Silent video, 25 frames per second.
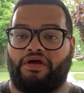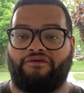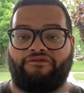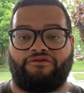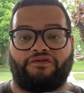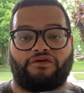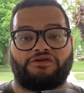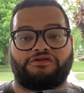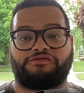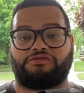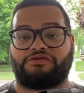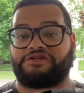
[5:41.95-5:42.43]
It
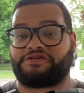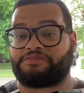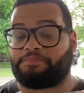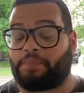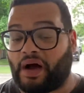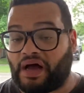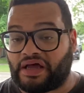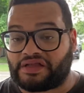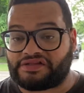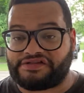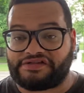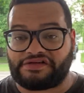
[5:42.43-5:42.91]
feels
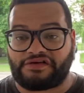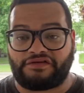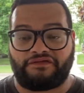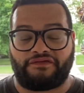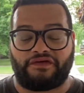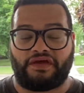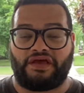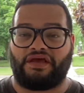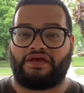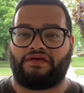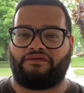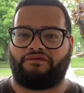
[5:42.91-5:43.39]
responsive.
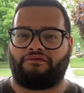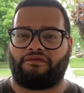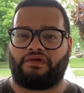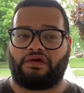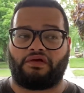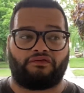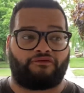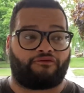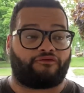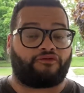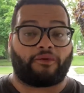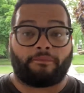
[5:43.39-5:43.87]

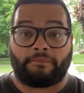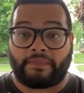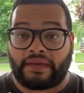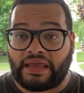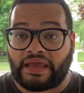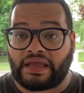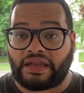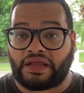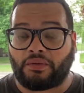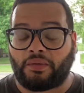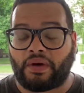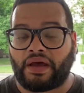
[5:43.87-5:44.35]
For me
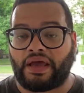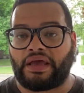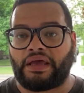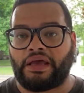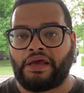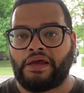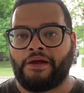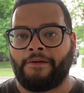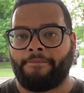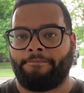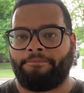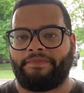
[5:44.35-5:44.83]
anyway,
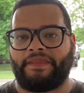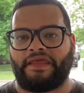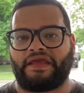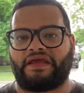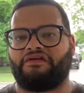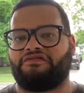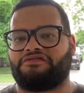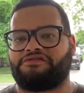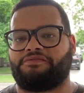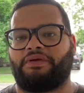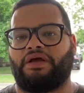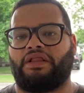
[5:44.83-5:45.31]
it
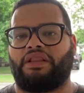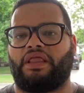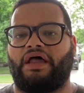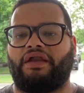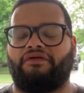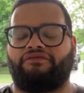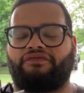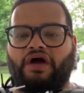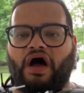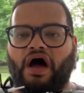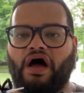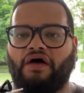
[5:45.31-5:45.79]
gives me a lot
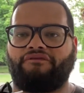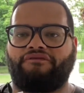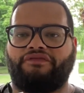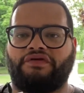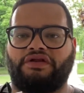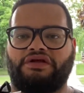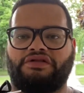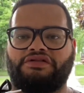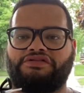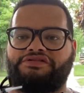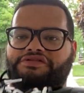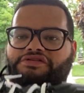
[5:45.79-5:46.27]
of
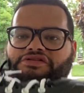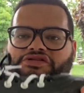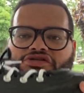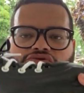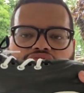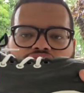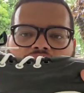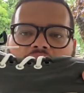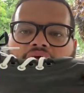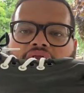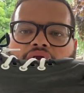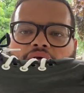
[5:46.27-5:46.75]
confidence just
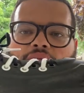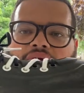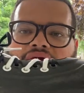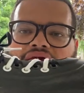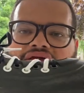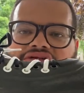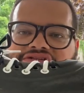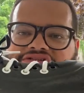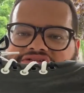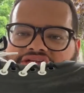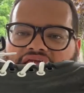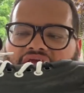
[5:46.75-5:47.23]
right away
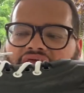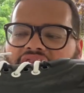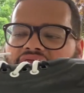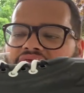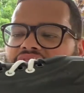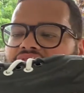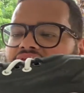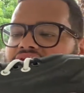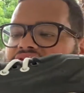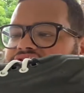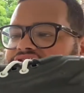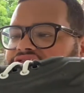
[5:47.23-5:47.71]
skating
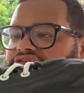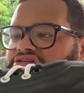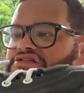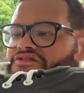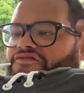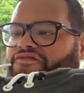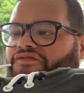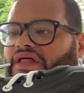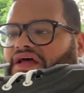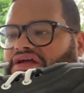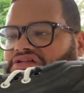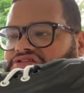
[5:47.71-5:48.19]
this. It's
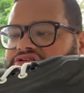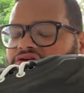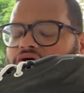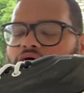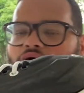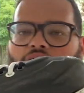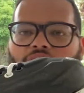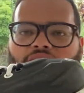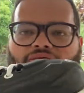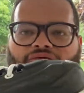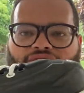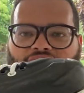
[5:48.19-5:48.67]

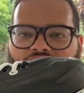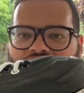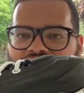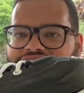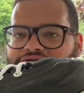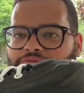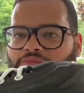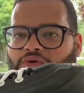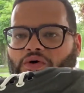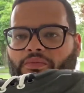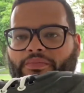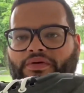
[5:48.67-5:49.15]
flexible,
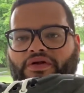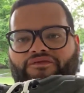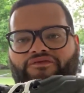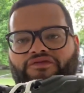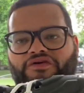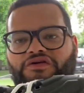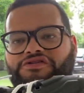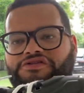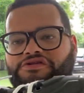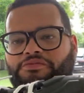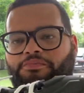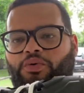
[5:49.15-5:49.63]
but it
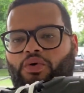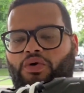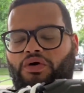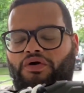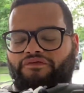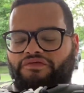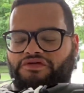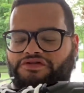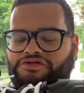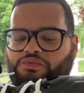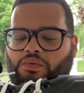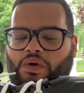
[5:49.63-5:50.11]
feels
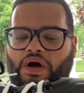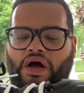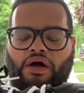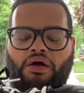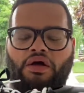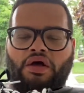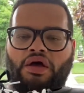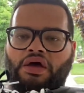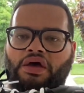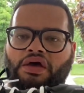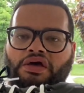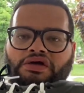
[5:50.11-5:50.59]
supportive as well.
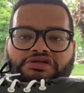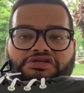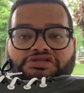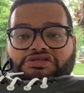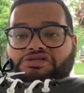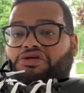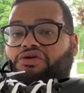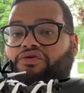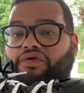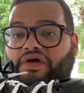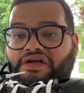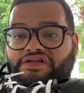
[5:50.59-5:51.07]
Just
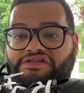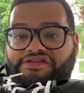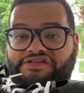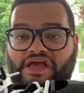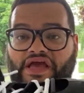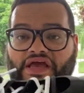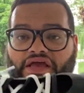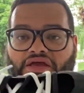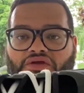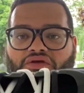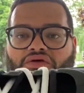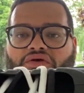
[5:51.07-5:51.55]
a great
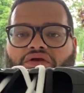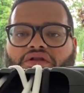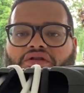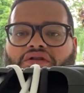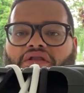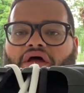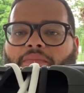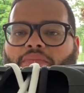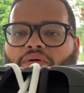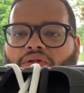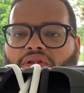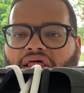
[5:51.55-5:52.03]
skate. You can
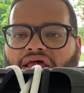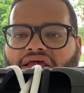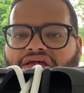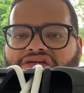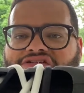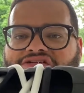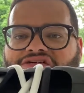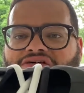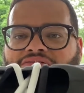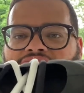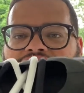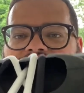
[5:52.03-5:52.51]
double
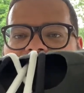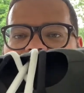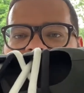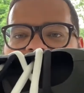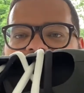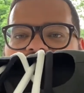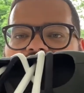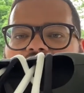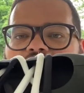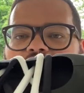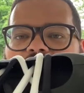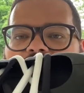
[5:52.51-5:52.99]
lace them, so it's
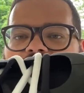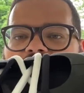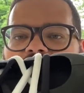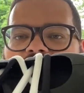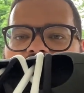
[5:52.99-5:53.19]
cool.